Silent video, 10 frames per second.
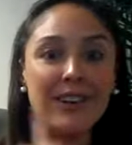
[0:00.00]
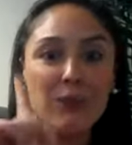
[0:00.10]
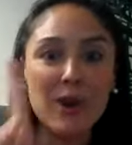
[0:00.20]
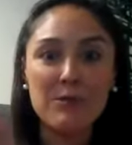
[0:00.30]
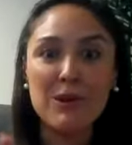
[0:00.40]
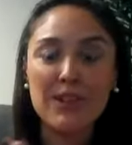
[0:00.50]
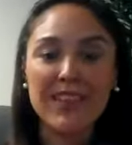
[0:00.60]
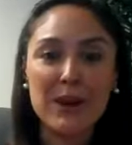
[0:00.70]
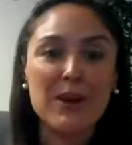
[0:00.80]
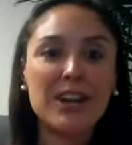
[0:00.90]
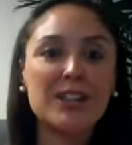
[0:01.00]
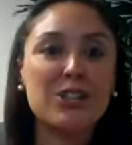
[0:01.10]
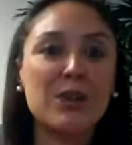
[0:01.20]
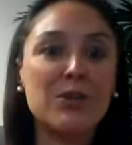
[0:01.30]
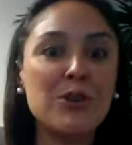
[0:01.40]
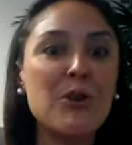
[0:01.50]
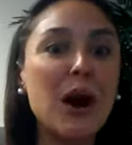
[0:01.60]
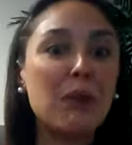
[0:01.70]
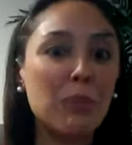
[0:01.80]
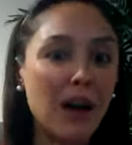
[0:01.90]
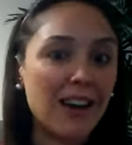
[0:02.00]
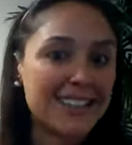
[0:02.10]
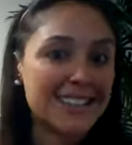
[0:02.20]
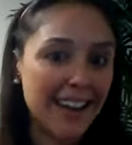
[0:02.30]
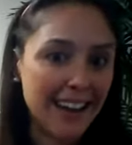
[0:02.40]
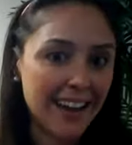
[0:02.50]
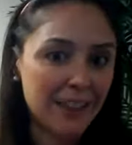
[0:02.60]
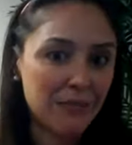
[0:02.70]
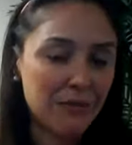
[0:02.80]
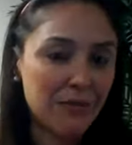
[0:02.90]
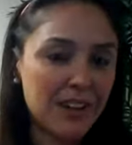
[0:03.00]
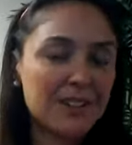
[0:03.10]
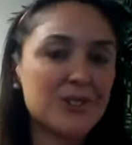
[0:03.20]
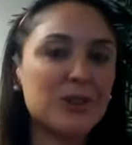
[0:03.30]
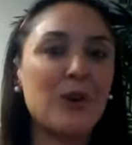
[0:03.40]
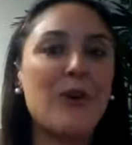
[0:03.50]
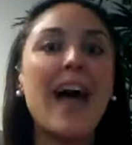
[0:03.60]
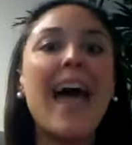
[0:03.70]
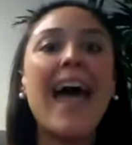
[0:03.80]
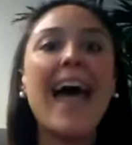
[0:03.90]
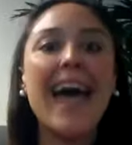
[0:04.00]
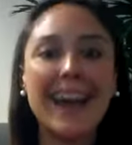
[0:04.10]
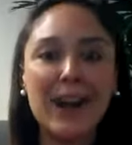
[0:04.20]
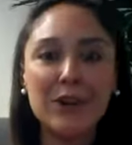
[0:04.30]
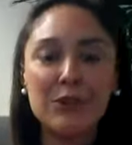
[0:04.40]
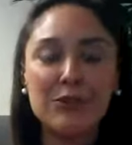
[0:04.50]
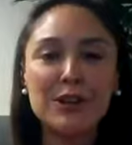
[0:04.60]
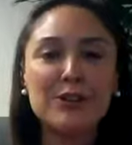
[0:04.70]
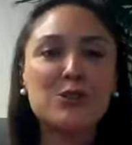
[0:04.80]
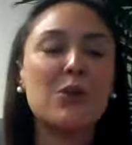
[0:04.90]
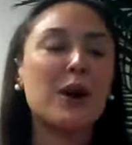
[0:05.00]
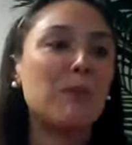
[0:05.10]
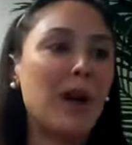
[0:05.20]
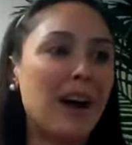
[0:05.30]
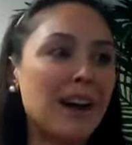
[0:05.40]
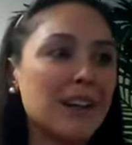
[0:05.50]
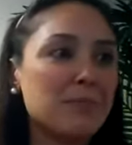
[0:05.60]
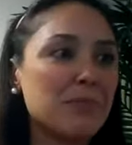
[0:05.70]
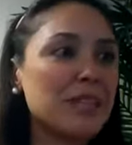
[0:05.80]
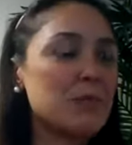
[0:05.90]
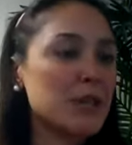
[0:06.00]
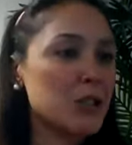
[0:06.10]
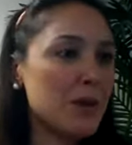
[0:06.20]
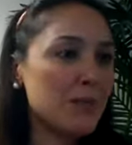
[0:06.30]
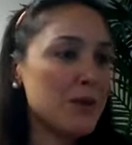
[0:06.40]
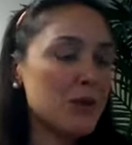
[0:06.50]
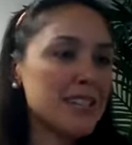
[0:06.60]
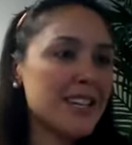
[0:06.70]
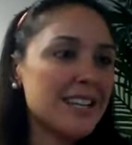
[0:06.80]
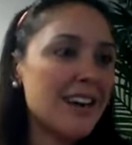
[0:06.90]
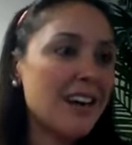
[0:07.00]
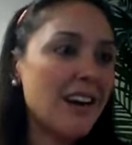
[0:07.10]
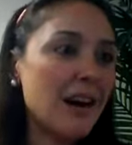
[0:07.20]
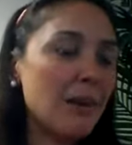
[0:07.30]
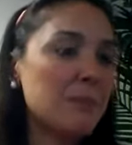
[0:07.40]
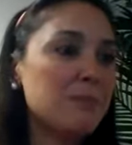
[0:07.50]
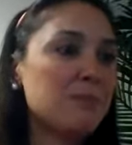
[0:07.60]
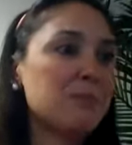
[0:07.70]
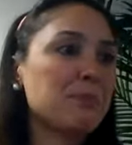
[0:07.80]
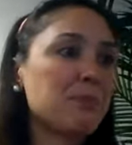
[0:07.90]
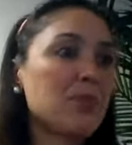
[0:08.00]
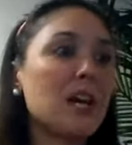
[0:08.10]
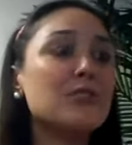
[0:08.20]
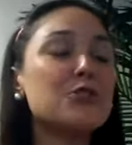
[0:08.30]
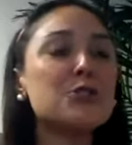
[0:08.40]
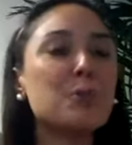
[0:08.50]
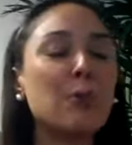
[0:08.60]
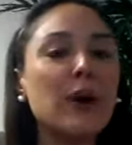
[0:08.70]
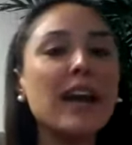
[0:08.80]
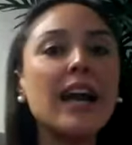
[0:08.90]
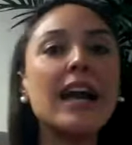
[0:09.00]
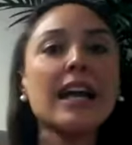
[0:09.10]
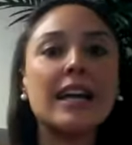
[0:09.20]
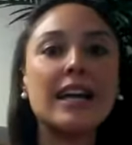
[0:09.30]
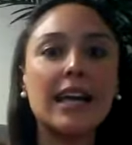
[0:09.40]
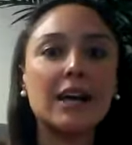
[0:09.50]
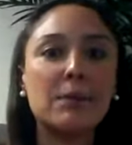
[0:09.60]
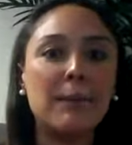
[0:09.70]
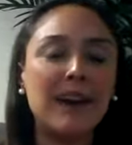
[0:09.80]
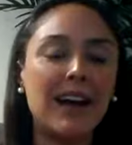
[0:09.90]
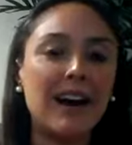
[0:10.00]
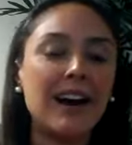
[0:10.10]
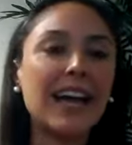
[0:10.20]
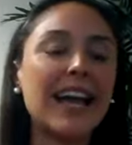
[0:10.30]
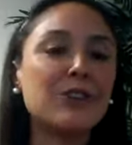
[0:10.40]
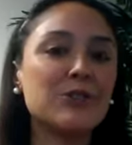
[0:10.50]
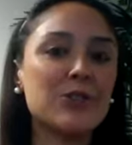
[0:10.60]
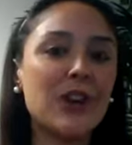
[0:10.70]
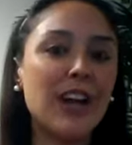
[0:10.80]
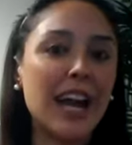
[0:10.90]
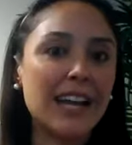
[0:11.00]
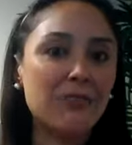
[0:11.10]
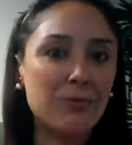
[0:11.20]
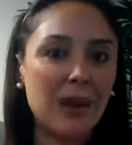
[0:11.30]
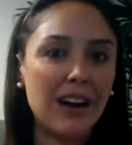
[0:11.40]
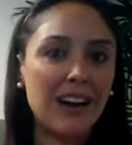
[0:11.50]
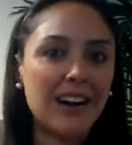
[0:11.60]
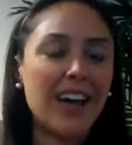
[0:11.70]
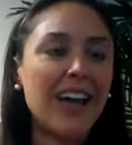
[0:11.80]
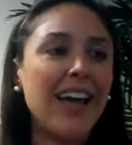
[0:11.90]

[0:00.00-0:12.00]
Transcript: one more thing that I wanted to share with you, our blog is live. So head on over to our blog, SpectraBabyUSA.com. Under support, click blog, and you'll see our live blog.